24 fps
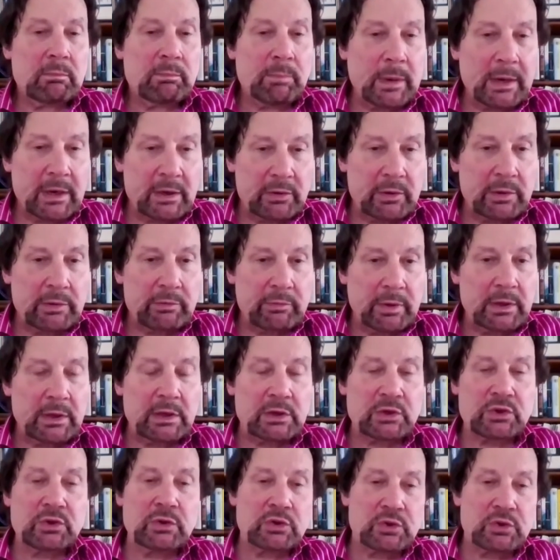background
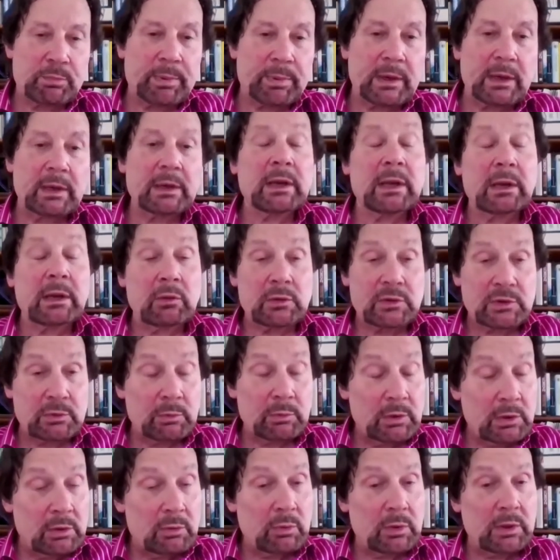radiation in Japan and also
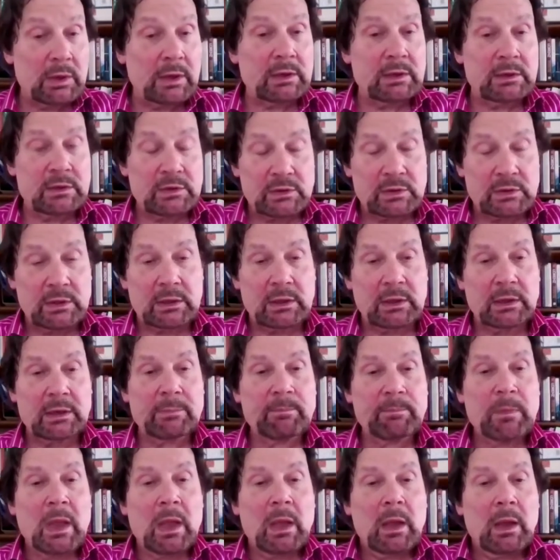in the UK,
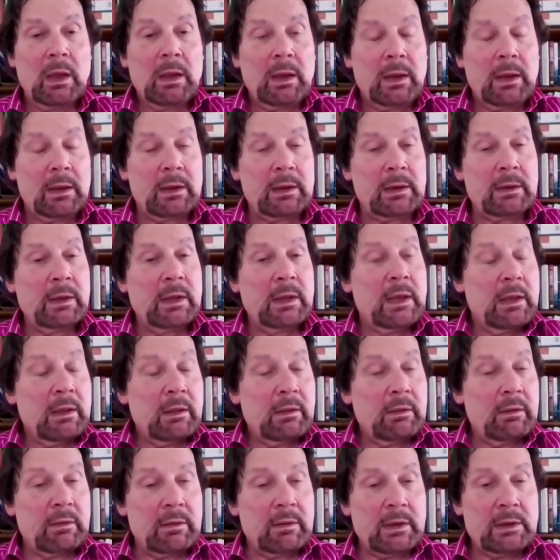incidentally, uh,
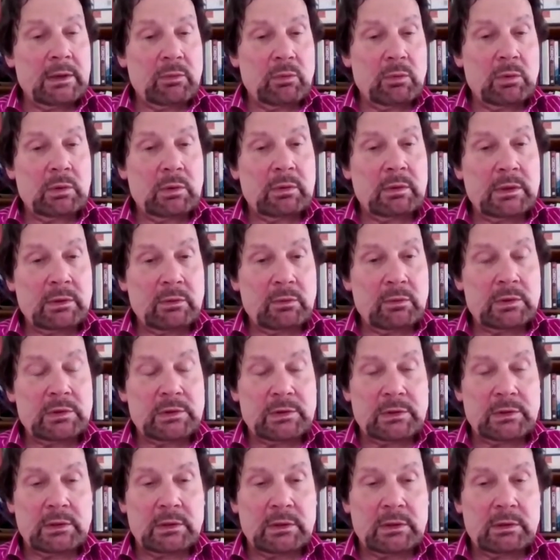that that
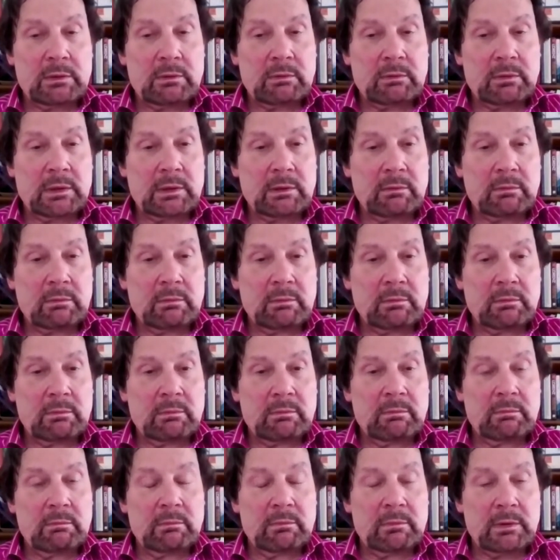uh, that
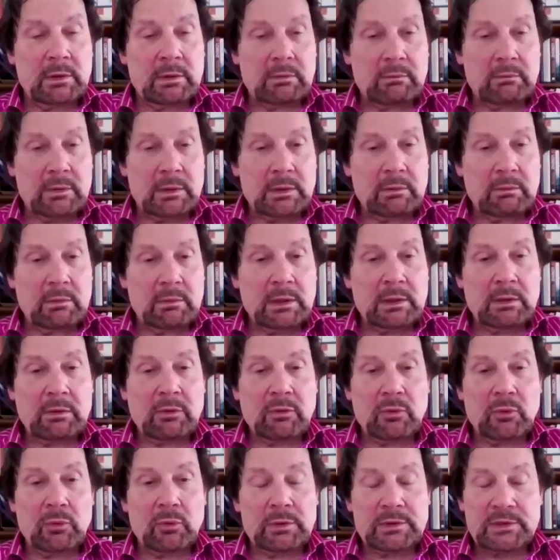they, they, they,
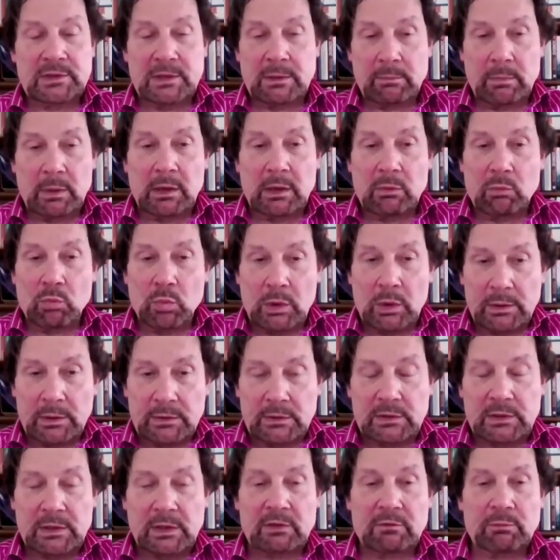thought some uh,
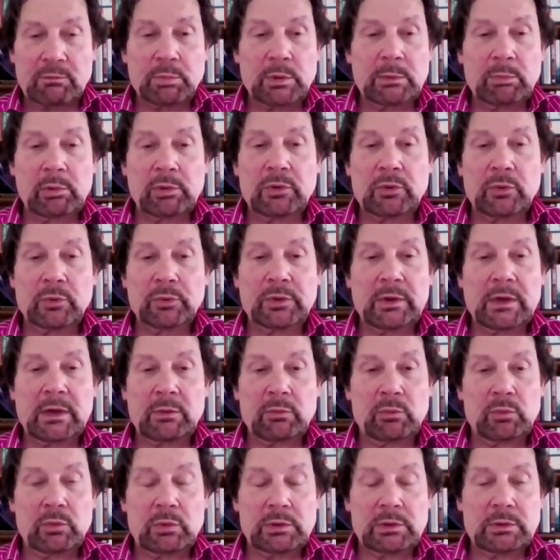one set of people thought
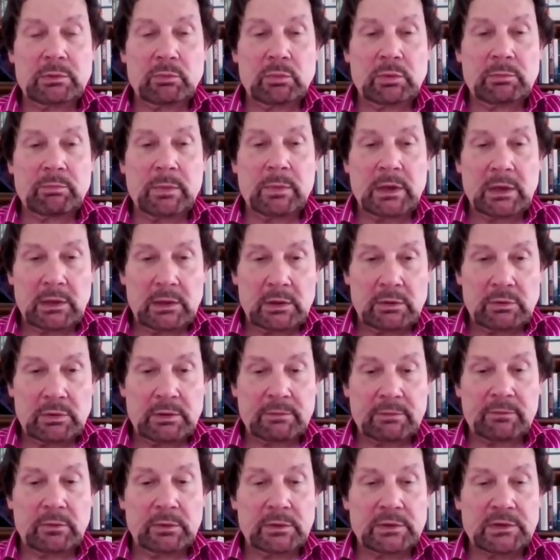that was, would make no
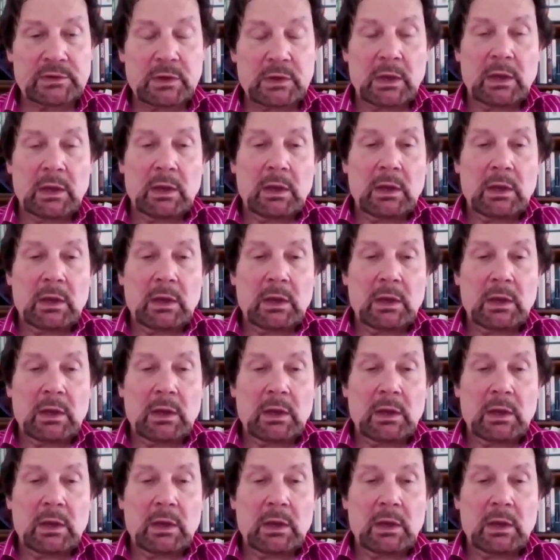difference.